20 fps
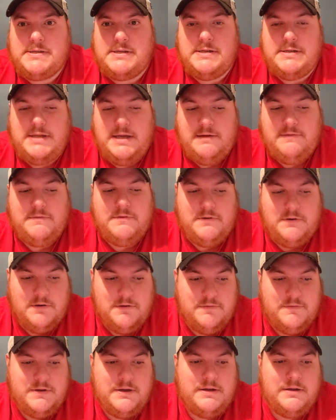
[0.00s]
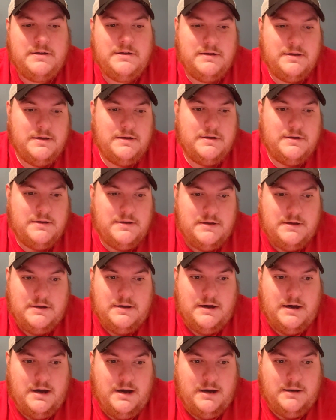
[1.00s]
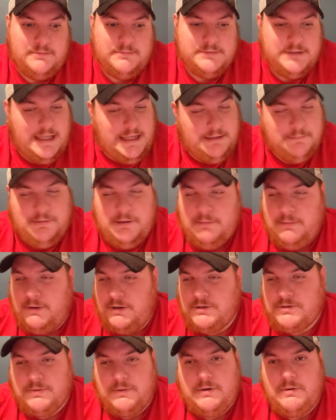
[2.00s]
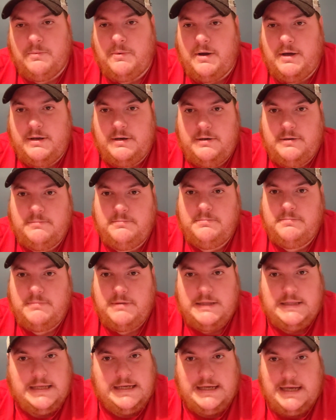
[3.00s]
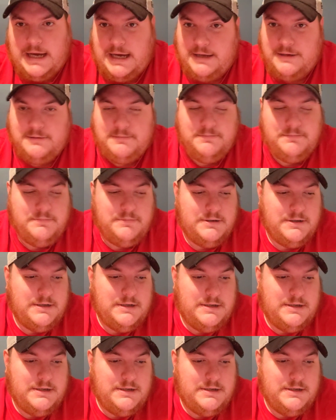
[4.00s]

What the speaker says: And David Irving, a lot of people on Twitter wanted him, and they got him.